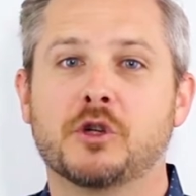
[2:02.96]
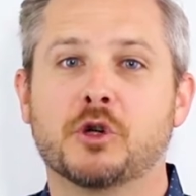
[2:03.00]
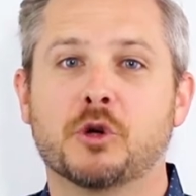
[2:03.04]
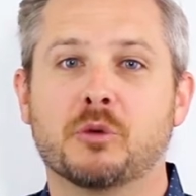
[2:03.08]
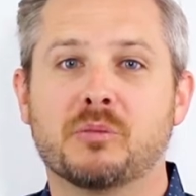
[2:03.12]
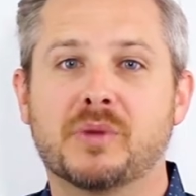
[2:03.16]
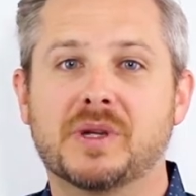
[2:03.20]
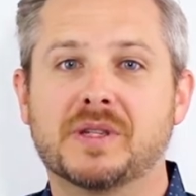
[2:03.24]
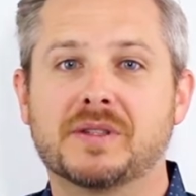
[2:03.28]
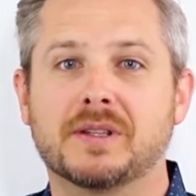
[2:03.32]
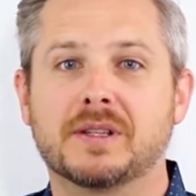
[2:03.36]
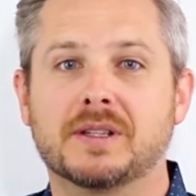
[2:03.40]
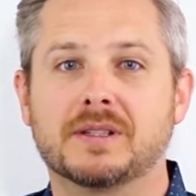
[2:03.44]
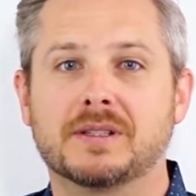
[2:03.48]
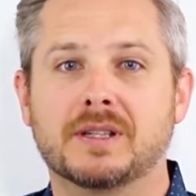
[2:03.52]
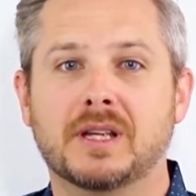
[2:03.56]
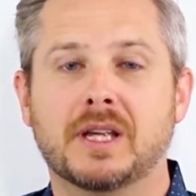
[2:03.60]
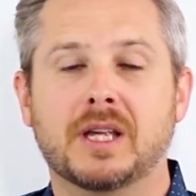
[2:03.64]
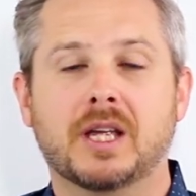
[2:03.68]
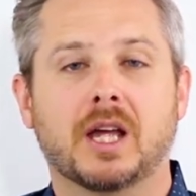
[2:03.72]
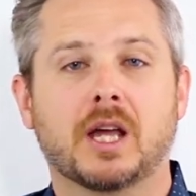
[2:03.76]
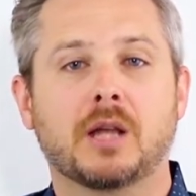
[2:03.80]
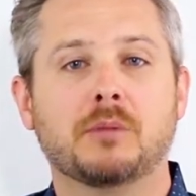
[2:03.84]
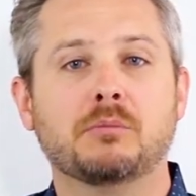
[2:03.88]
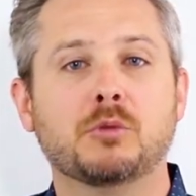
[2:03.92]
in your business
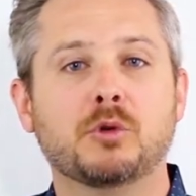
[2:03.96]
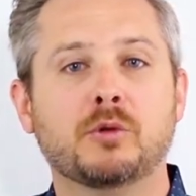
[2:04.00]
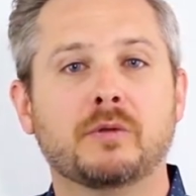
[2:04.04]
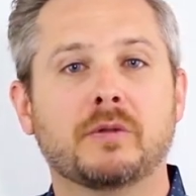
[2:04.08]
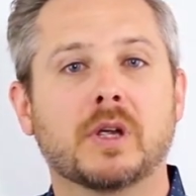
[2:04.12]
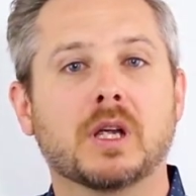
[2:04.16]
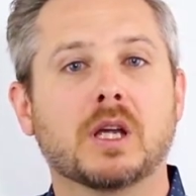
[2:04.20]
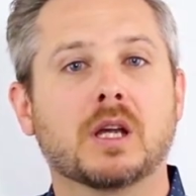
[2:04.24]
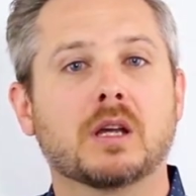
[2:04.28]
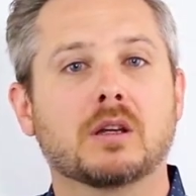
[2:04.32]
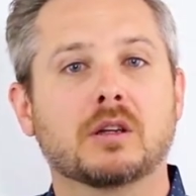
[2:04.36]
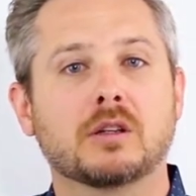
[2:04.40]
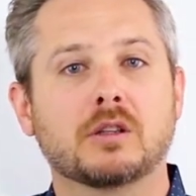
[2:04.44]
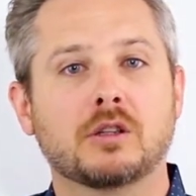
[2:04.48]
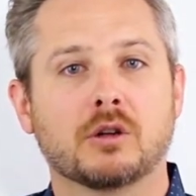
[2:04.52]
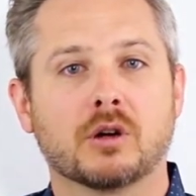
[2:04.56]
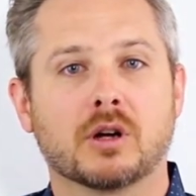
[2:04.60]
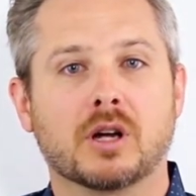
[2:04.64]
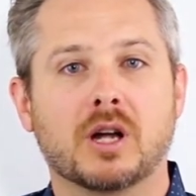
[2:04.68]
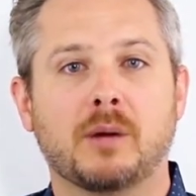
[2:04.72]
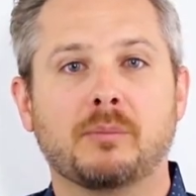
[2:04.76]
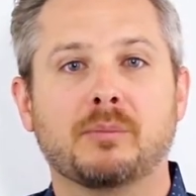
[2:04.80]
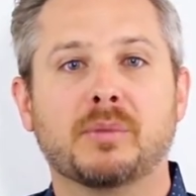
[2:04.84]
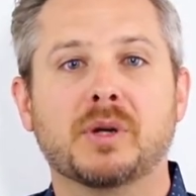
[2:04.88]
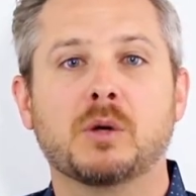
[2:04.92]
and moving
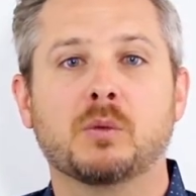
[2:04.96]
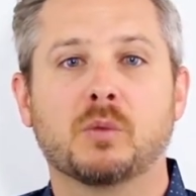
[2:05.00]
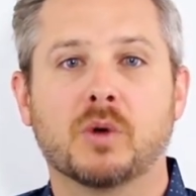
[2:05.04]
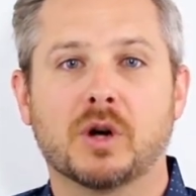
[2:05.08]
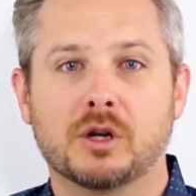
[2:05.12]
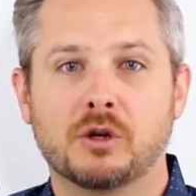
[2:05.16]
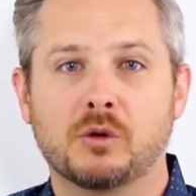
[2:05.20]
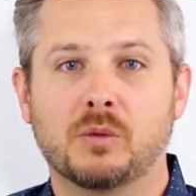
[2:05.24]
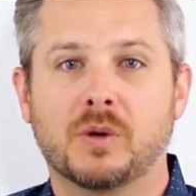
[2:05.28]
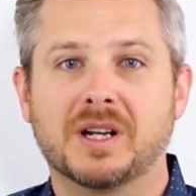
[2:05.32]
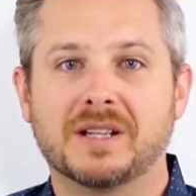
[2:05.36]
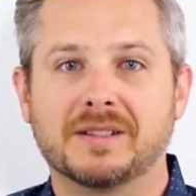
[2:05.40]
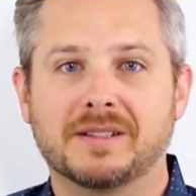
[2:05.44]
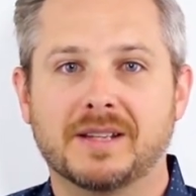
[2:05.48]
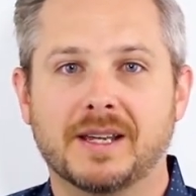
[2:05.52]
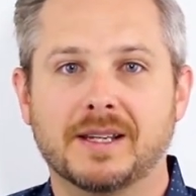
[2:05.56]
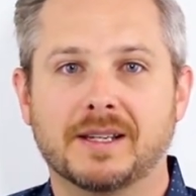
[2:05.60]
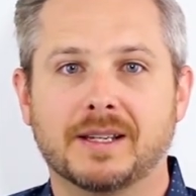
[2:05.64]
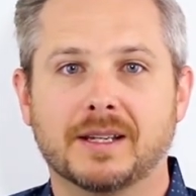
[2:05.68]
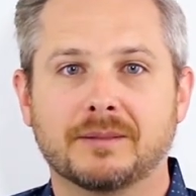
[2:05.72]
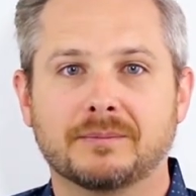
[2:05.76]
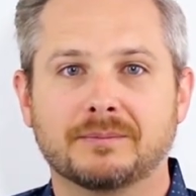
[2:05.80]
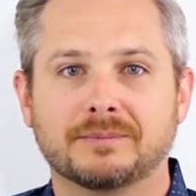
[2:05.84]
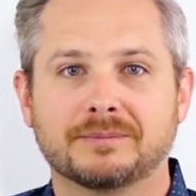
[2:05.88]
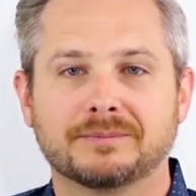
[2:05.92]
your company where you want to
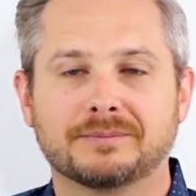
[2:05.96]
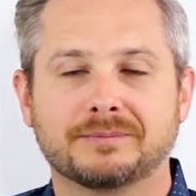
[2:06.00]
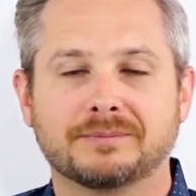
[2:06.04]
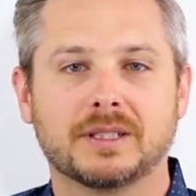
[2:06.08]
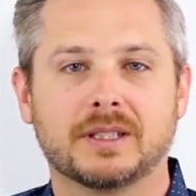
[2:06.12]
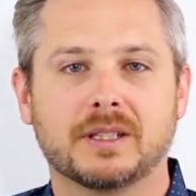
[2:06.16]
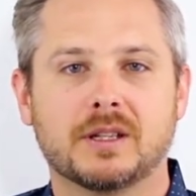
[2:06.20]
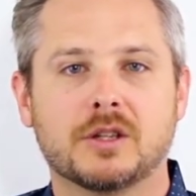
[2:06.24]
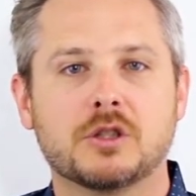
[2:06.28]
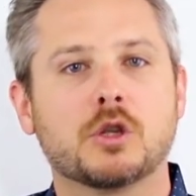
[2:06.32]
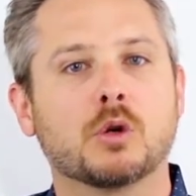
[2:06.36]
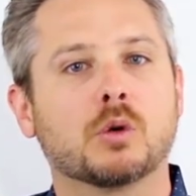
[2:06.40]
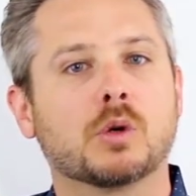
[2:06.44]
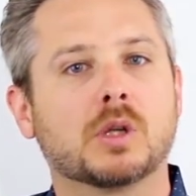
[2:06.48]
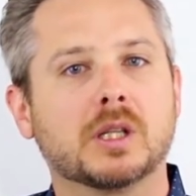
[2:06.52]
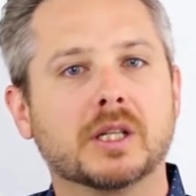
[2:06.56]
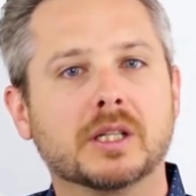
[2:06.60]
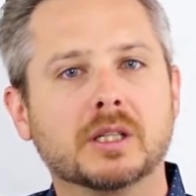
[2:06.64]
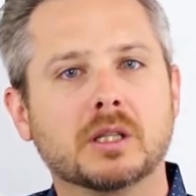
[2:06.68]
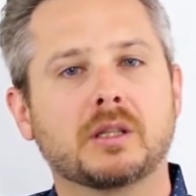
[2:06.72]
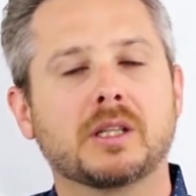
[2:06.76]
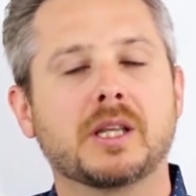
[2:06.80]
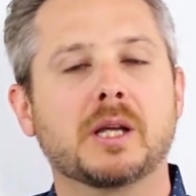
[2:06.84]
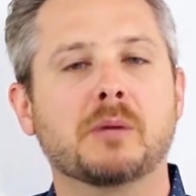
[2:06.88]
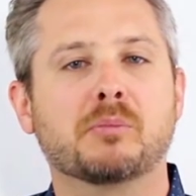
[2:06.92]
take it. So
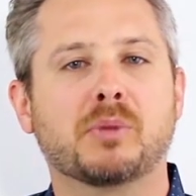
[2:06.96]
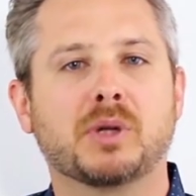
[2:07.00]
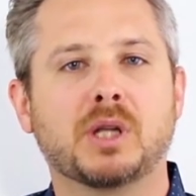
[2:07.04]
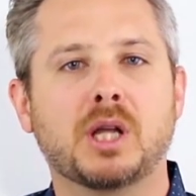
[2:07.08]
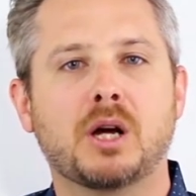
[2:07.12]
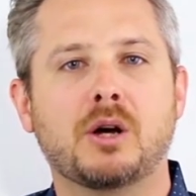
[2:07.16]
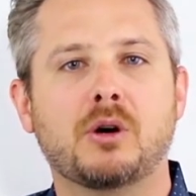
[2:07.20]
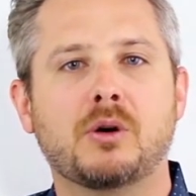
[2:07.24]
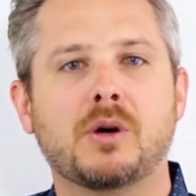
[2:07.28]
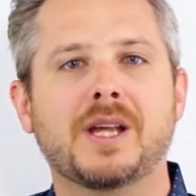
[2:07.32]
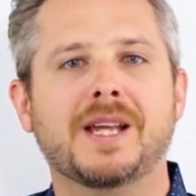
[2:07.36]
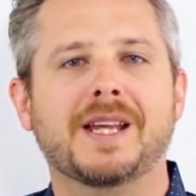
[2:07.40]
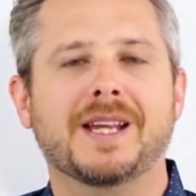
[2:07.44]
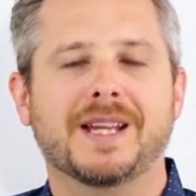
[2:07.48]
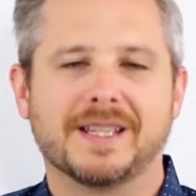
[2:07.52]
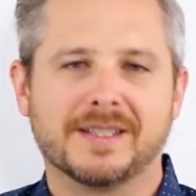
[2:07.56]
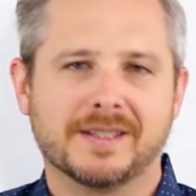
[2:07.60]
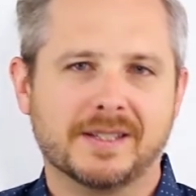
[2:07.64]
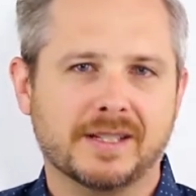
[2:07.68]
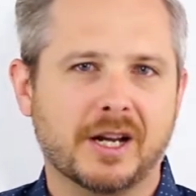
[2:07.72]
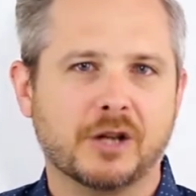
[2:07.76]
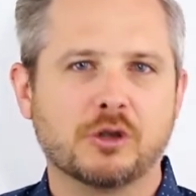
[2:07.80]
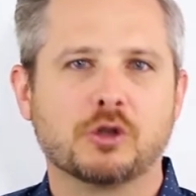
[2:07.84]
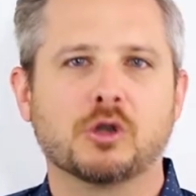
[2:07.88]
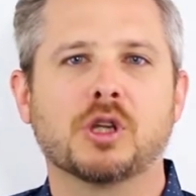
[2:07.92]
click the link below
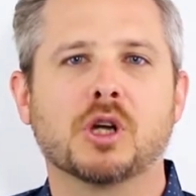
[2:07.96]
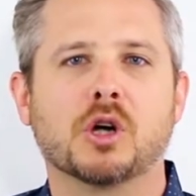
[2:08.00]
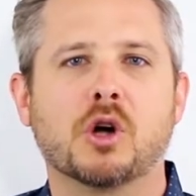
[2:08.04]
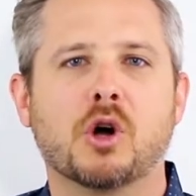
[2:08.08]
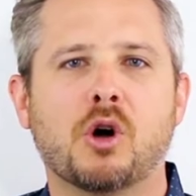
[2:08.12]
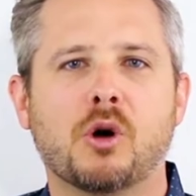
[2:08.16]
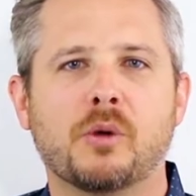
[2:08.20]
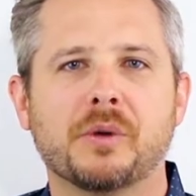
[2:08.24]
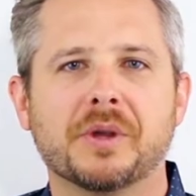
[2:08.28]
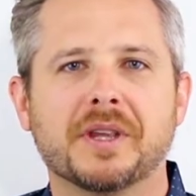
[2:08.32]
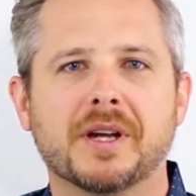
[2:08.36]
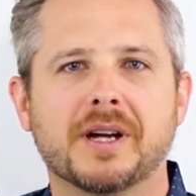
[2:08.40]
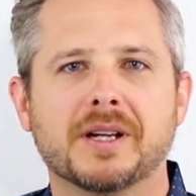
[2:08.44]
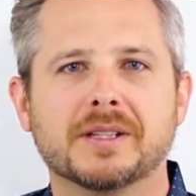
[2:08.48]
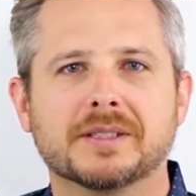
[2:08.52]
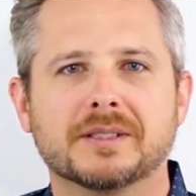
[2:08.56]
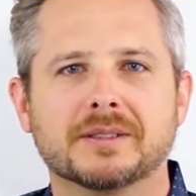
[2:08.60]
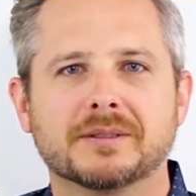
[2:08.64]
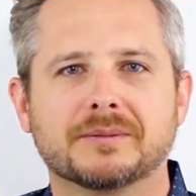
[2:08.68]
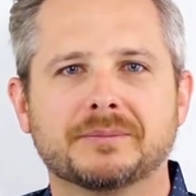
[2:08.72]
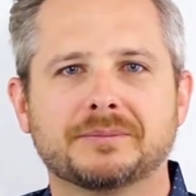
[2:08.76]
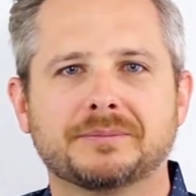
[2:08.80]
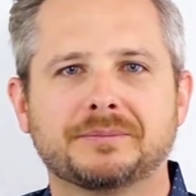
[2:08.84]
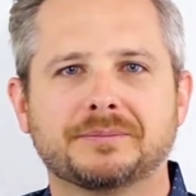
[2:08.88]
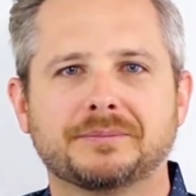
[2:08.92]
and schedule a call with us.